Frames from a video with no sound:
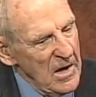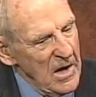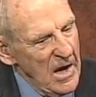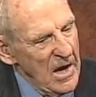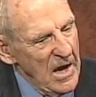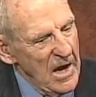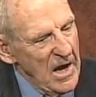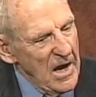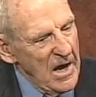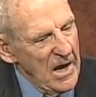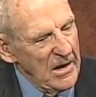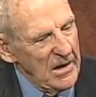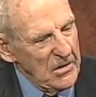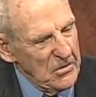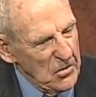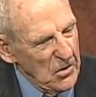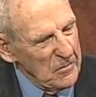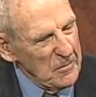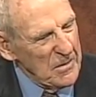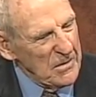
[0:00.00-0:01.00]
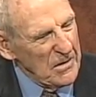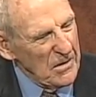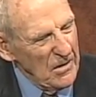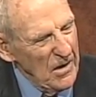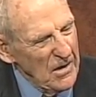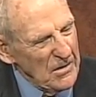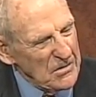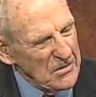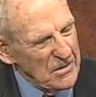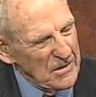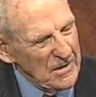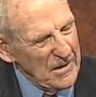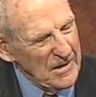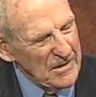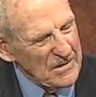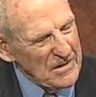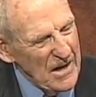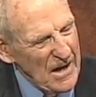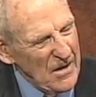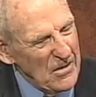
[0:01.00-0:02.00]
and he took me to lunch at
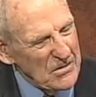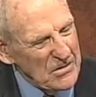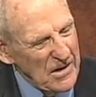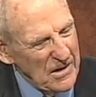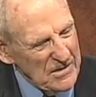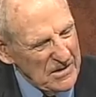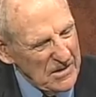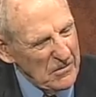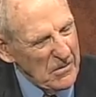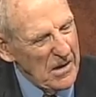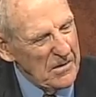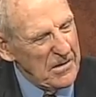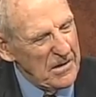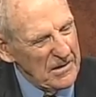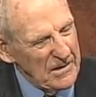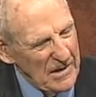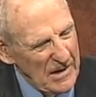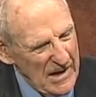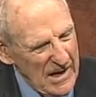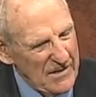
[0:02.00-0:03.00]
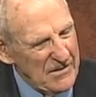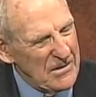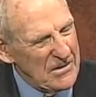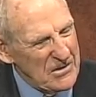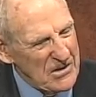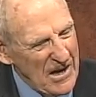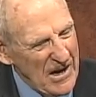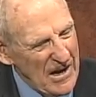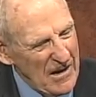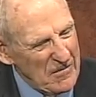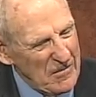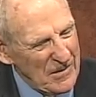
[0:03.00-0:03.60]
his house. I said, well, I think I had the job.